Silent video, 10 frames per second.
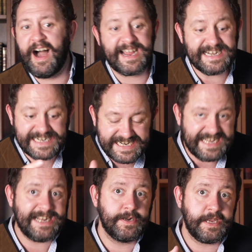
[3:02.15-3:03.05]

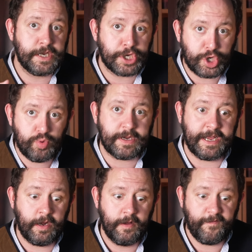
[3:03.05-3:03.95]
ideally
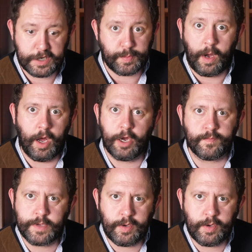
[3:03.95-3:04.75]
suited for smart home